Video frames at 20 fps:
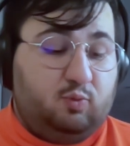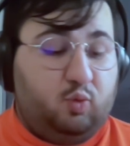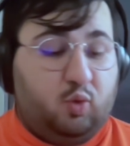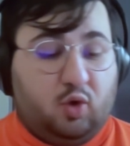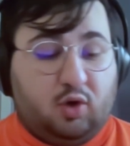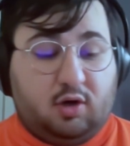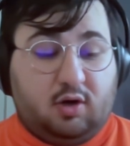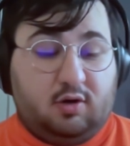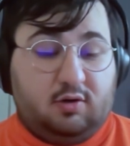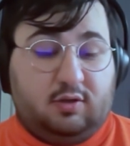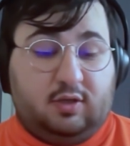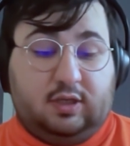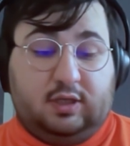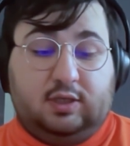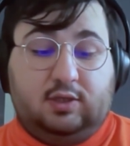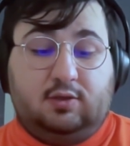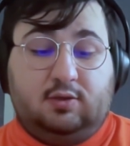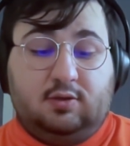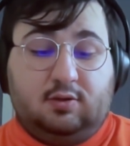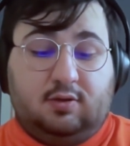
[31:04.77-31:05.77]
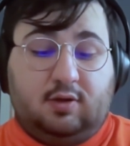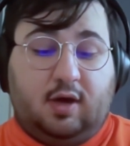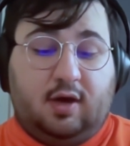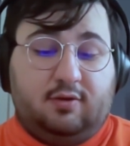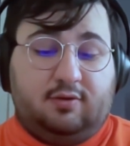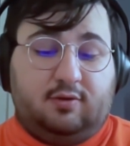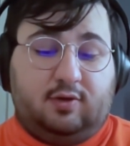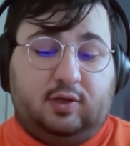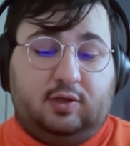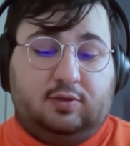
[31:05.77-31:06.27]
what are the
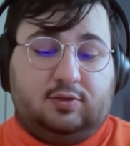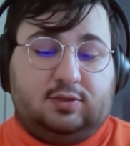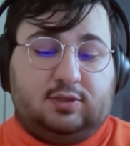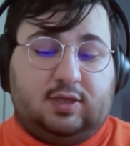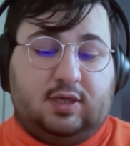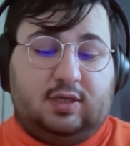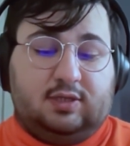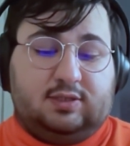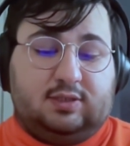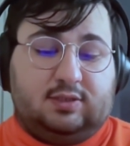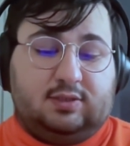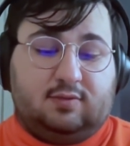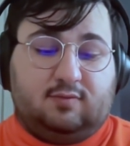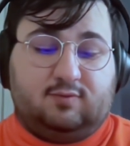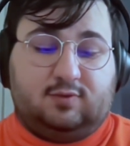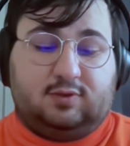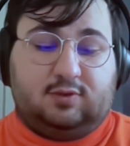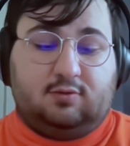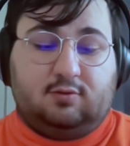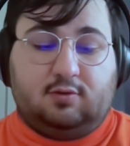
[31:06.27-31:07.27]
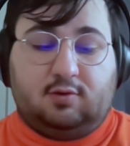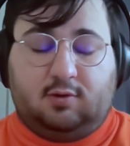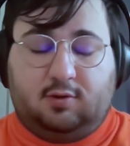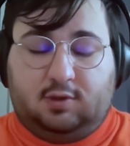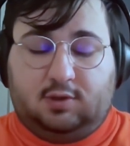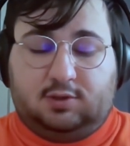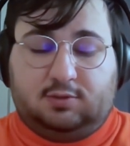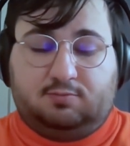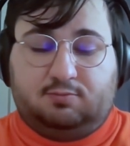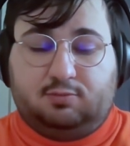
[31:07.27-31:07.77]
other use cases of
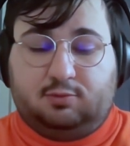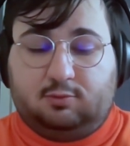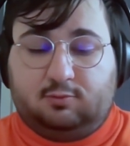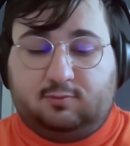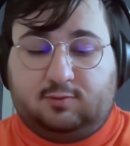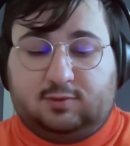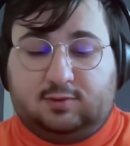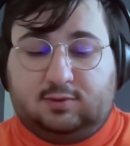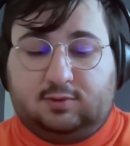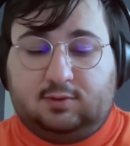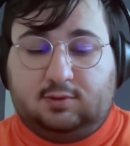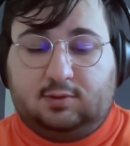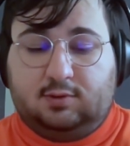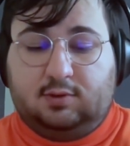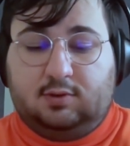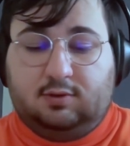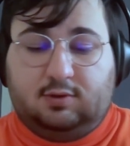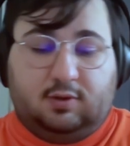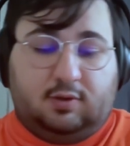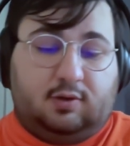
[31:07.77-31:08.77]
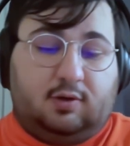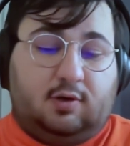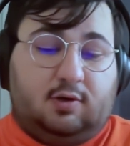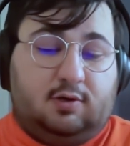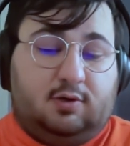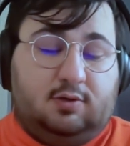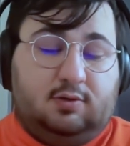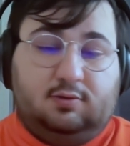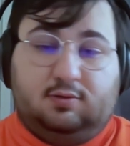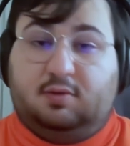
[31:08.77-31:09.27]
zero-knowledge proofs,
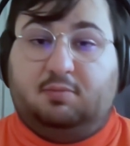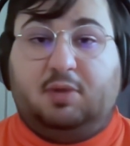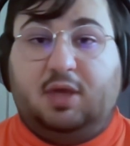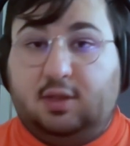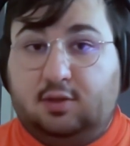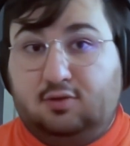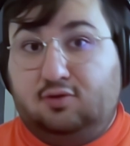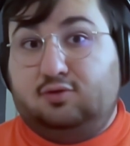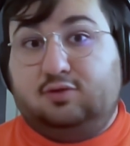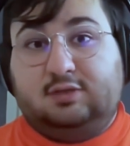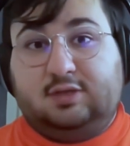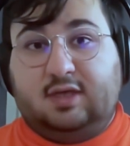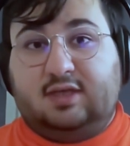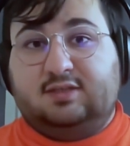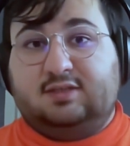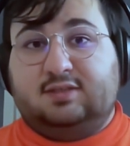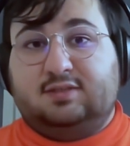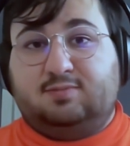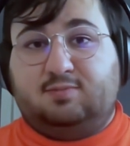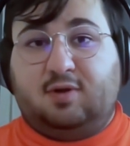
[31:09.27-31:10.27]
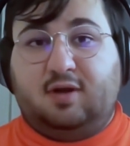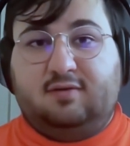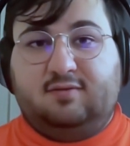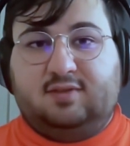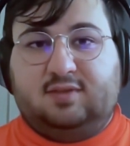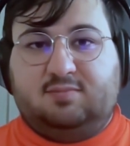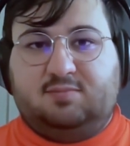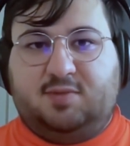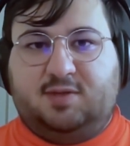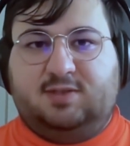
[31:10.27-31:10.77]
the main use case is privacy
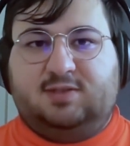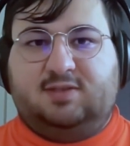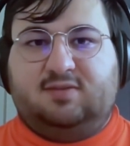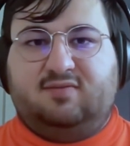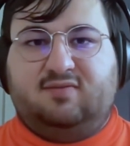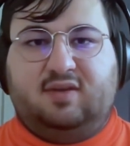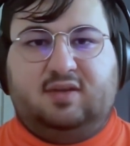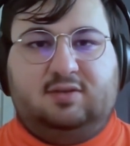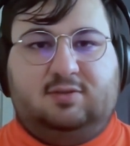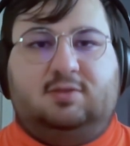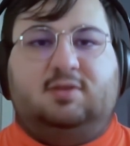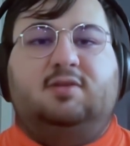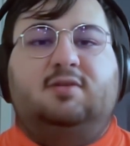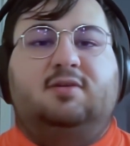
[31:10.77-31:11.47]
preservation.